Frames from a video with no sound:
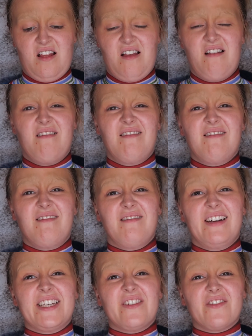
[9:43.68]

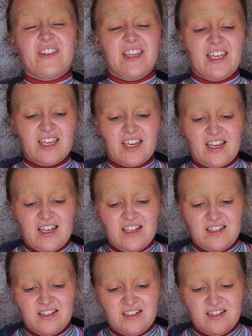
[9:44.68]
Oh, I don't think it
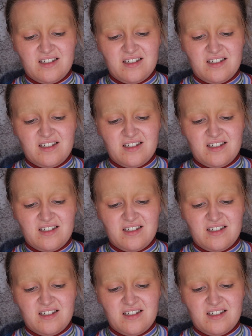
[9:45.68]
can.